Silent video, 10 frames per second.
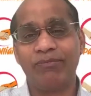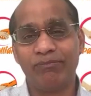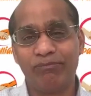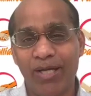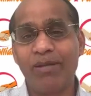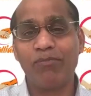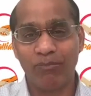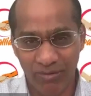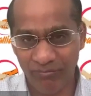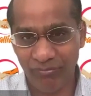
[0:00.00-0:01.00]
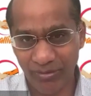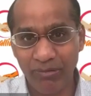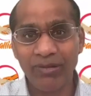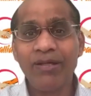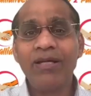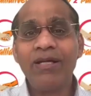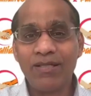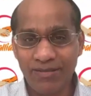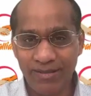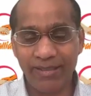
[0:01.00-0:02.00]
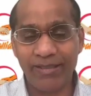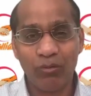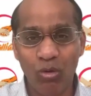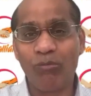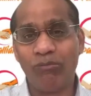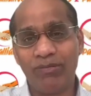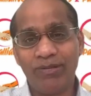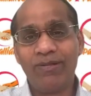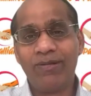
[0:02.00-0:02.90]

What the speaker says: my mom comfortable, send her home.